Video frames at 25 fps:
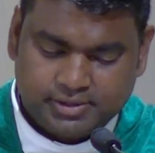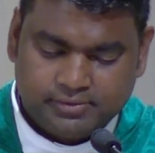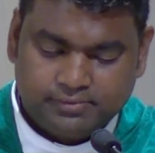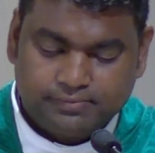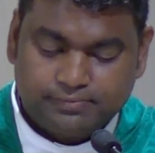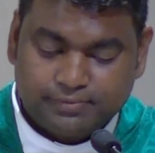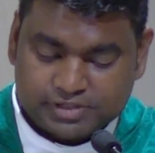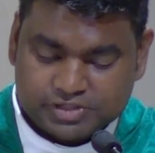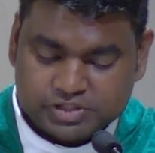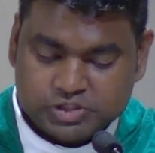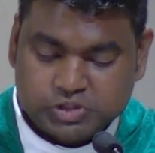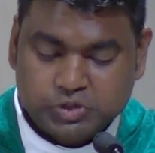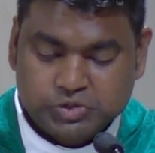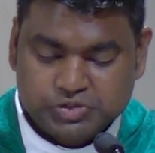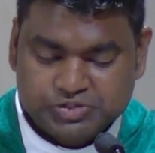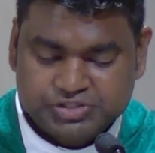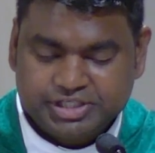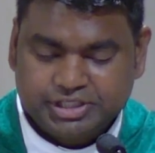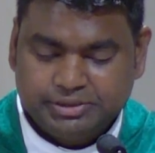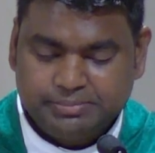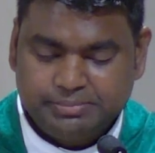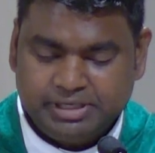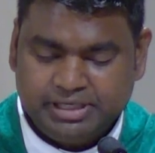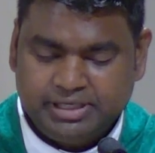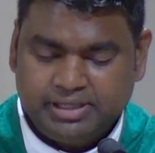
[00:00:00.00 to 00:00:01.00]
for
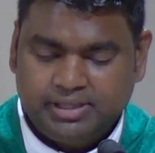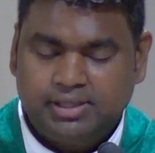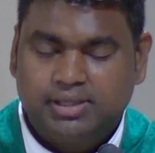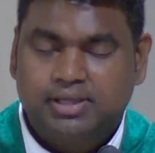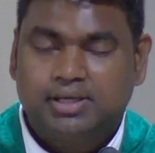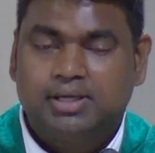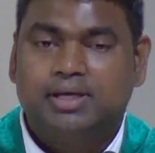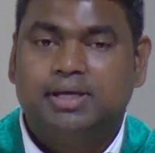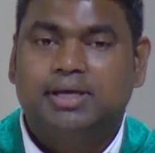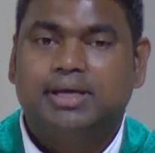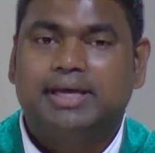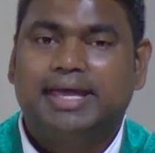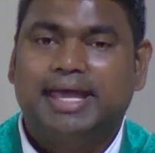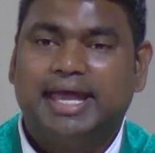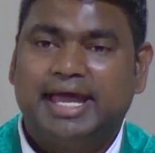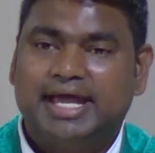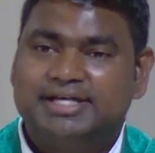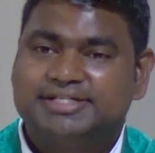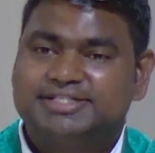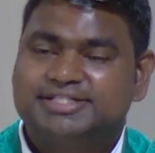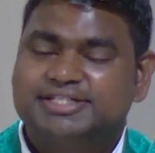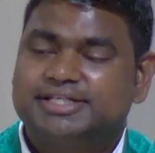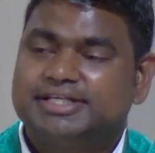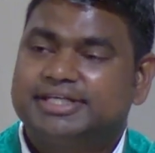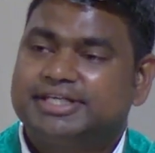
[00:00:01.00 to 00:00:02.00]
choosing me
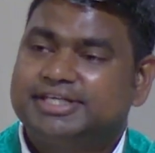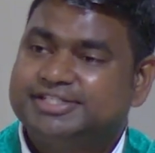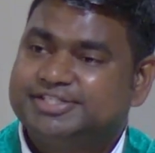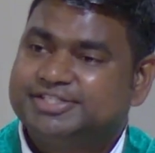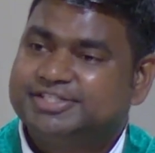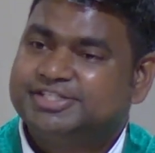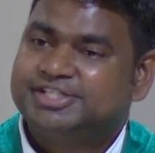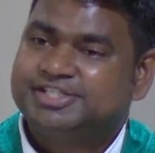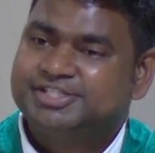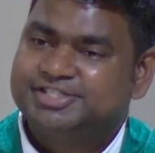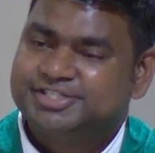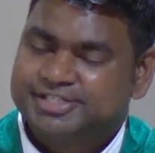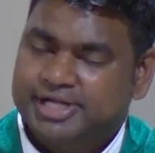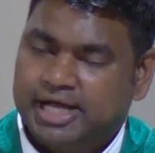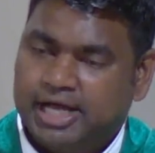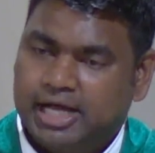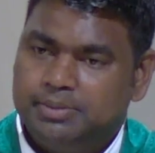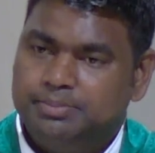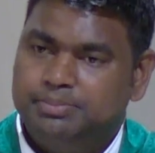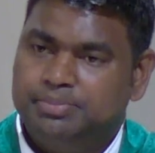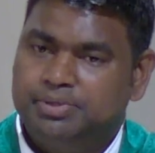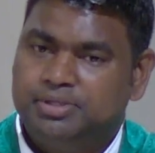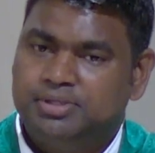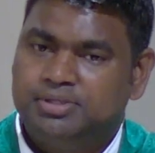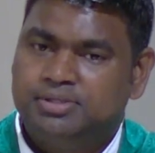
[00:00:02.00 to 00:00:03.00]
as his
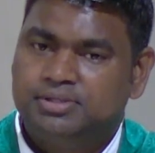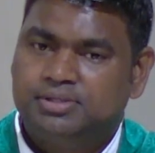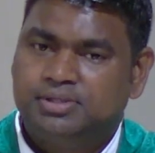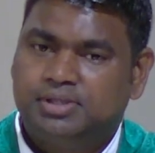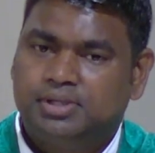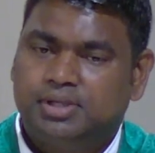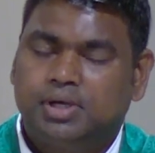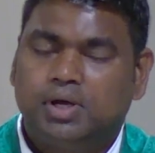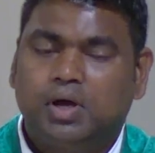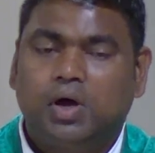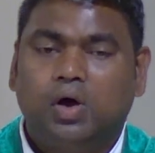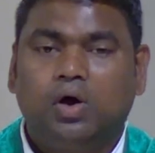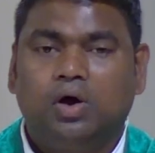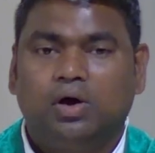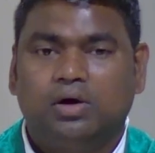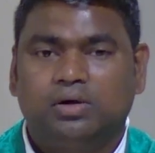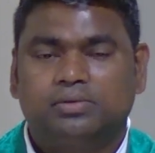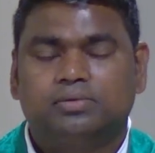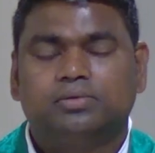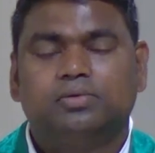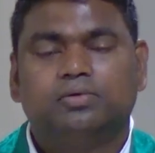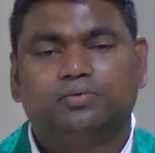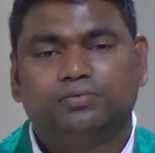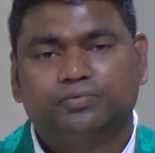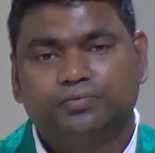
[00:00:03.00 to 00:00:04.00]
disciple or
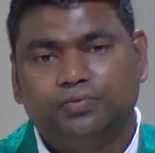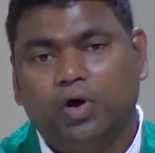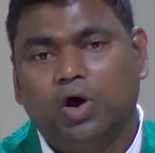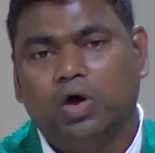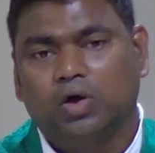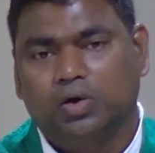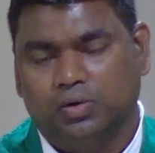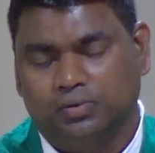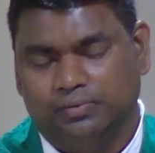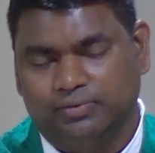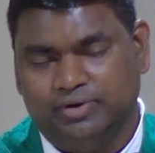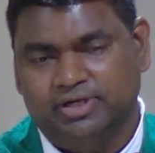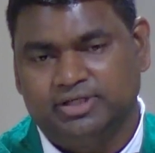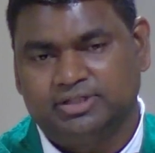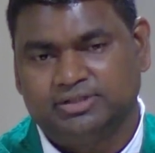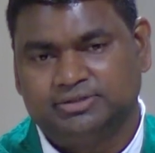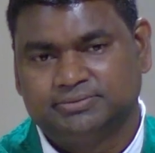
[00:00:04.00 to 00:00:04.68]
follower?